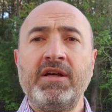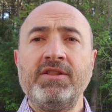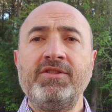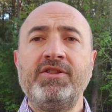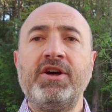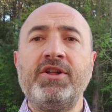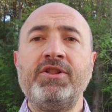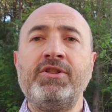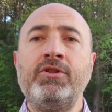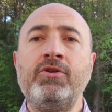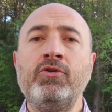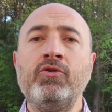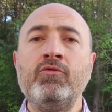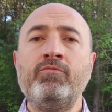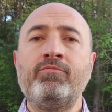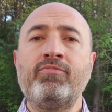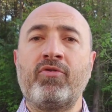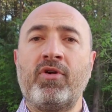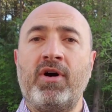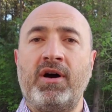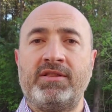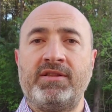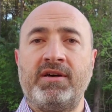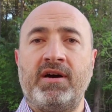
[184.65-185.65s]
the new
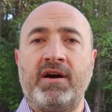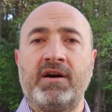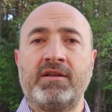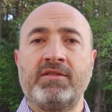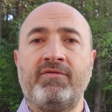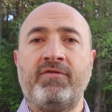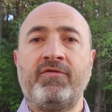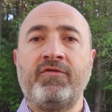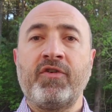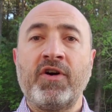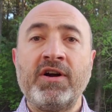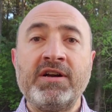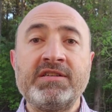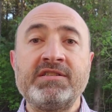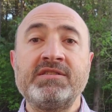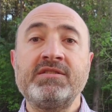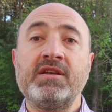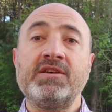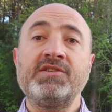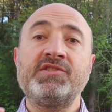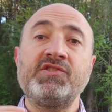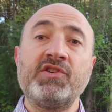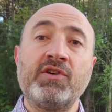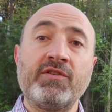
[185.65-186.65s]
product first
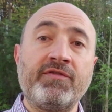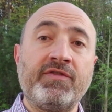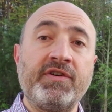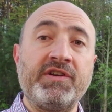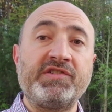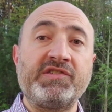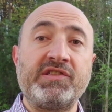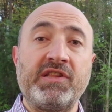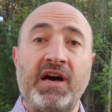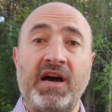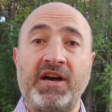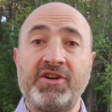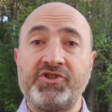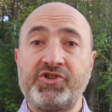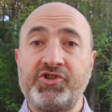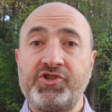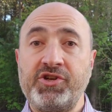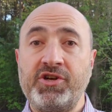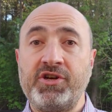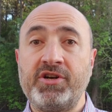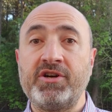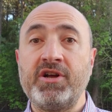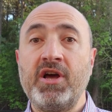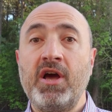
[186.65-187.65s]
surfaced last
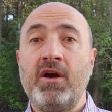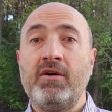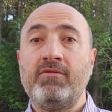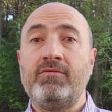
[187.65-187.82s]
year